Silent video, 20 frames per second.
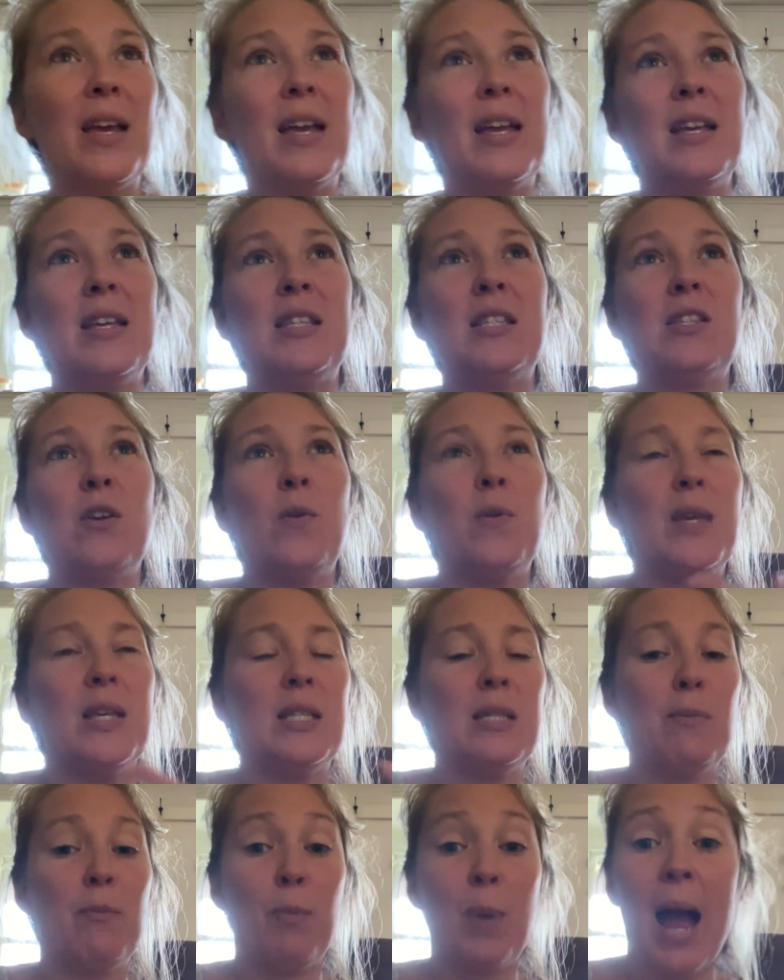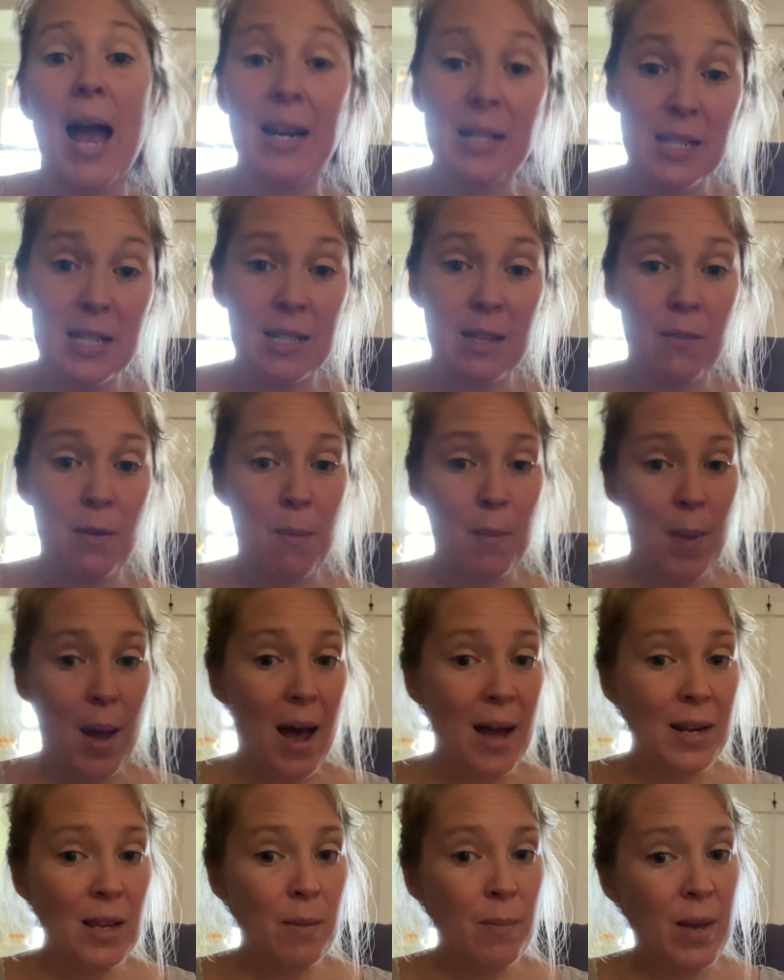this practice of
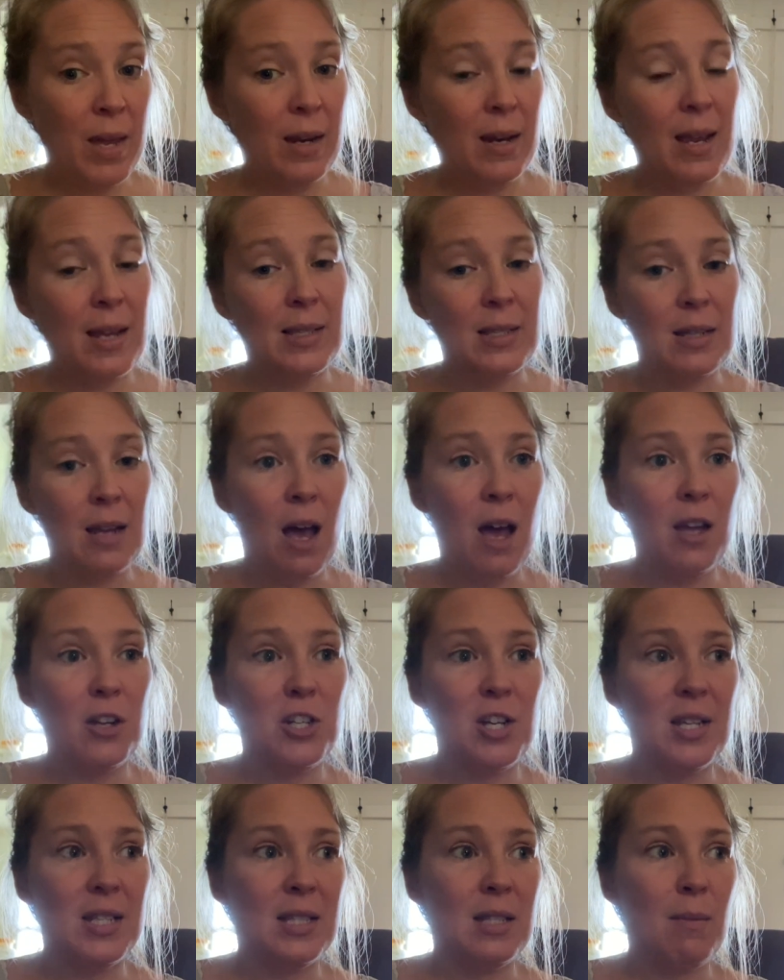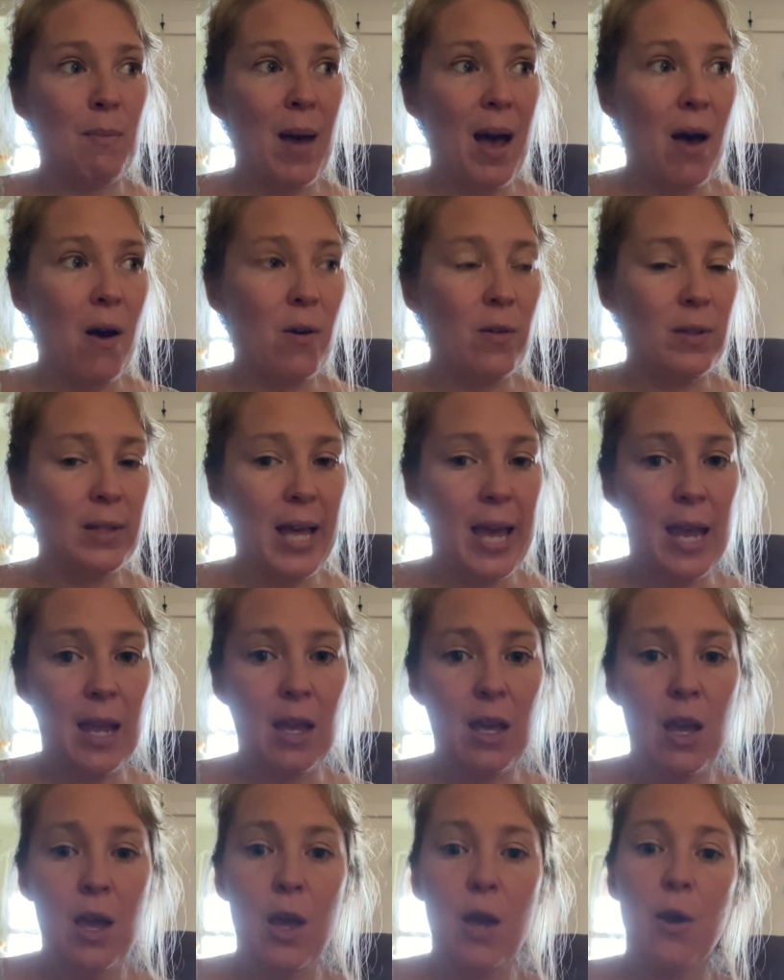embodiment is not just about like
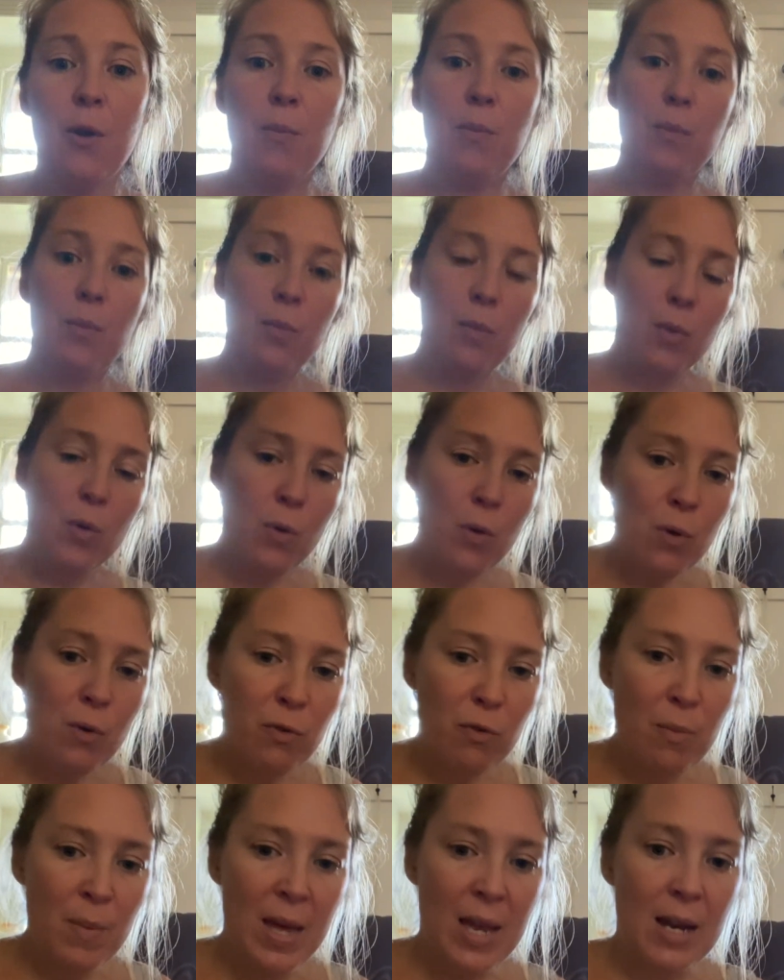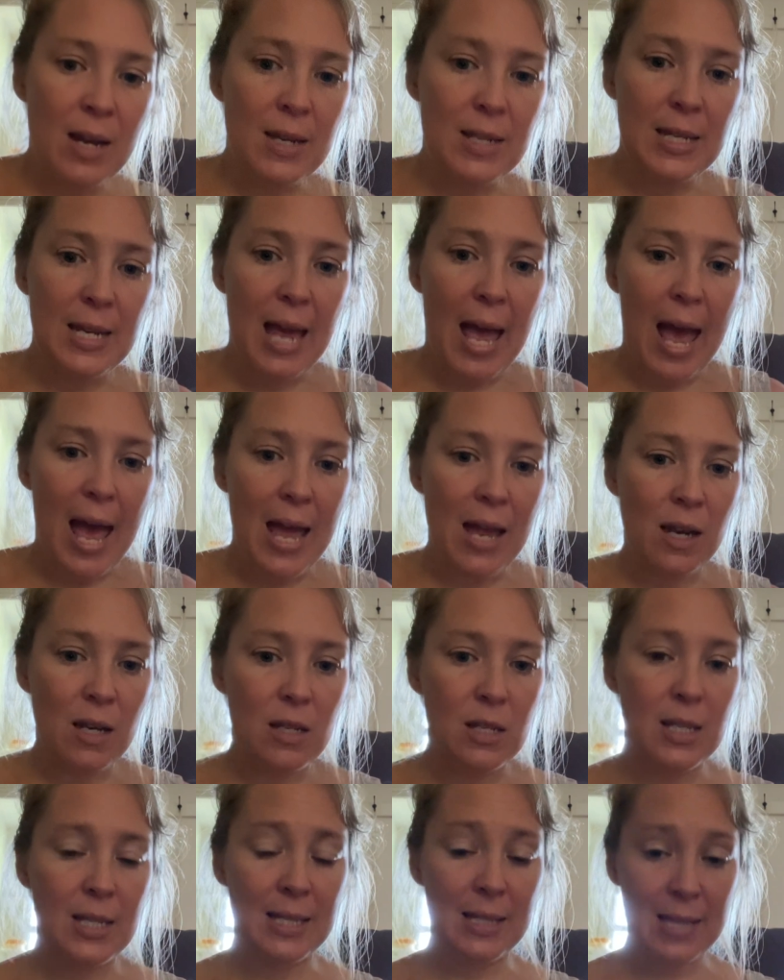movement and
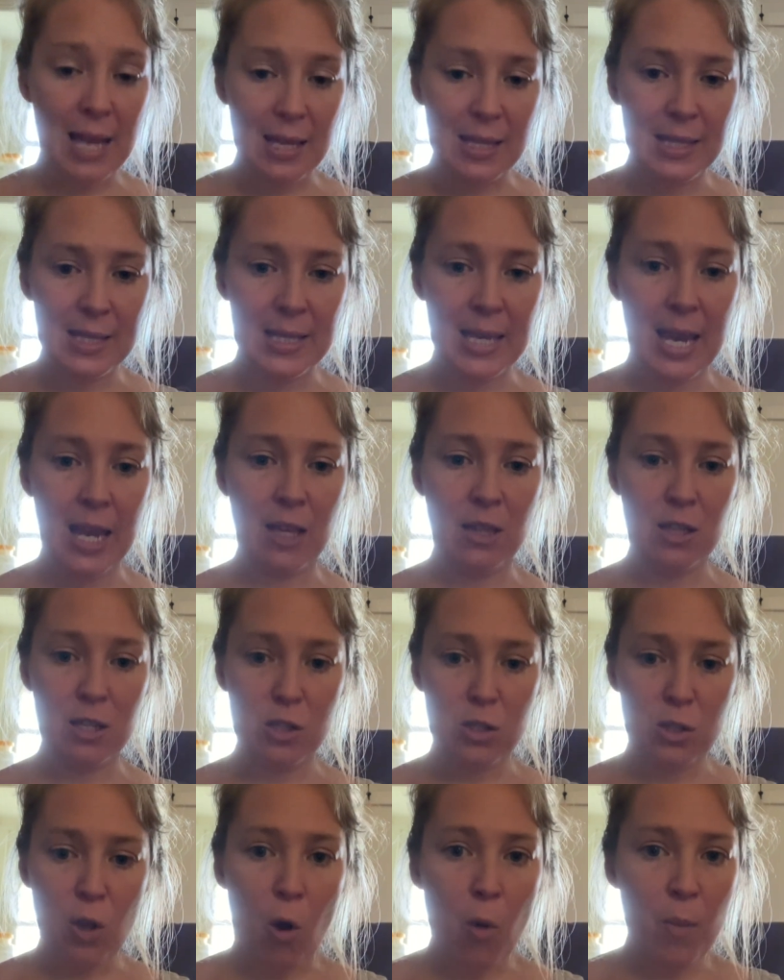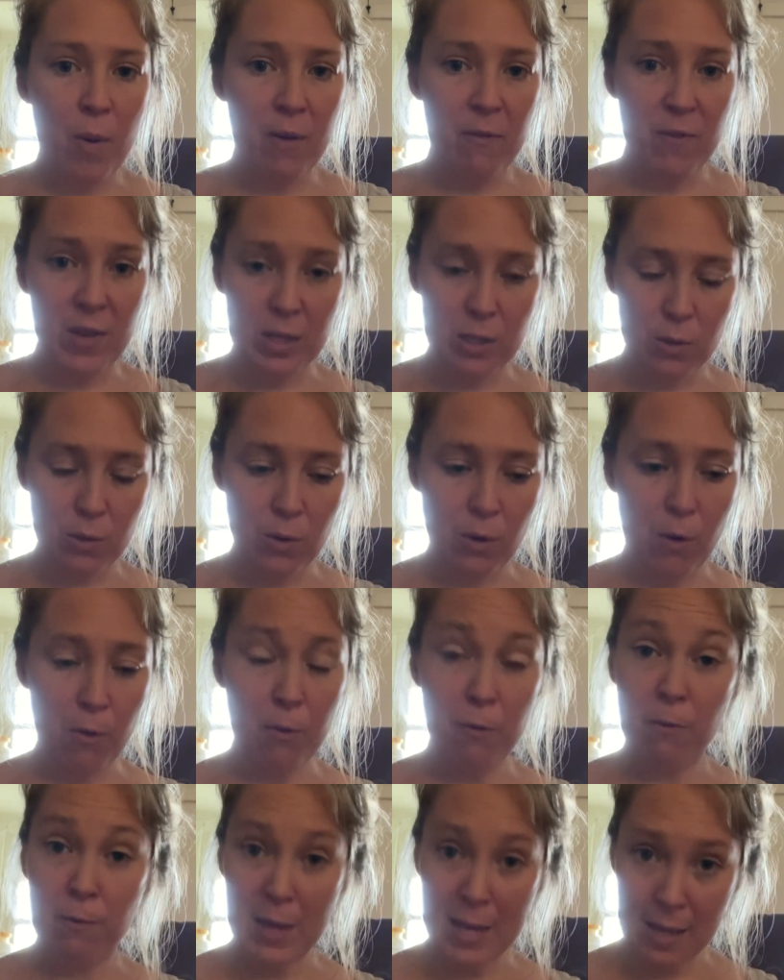sensing the soma, visceral
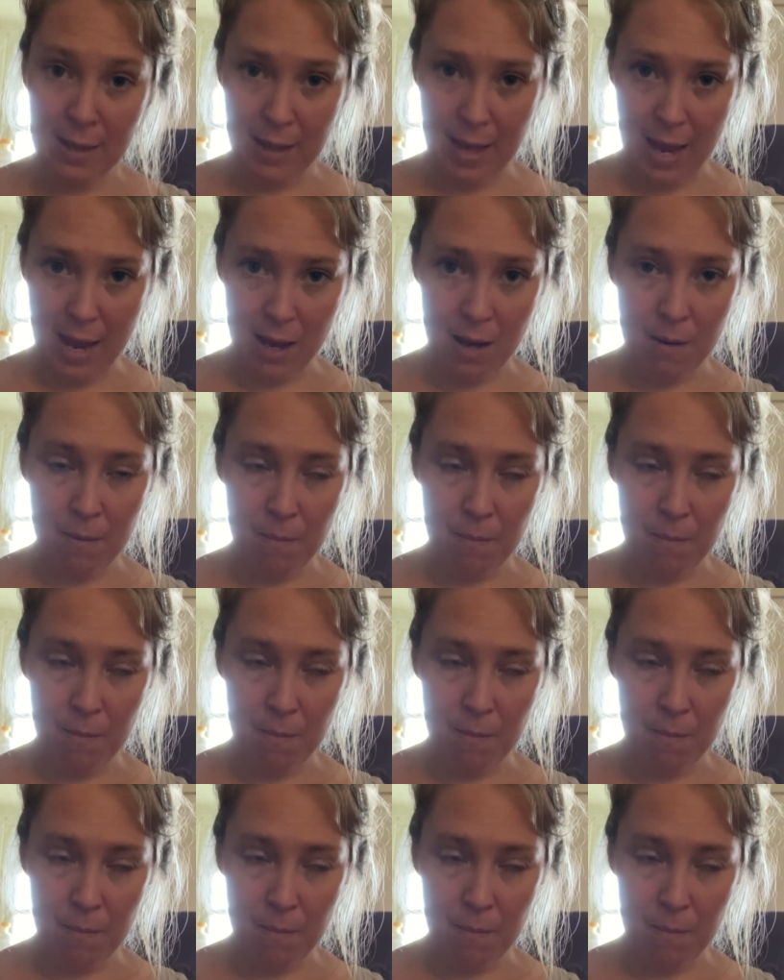feeling,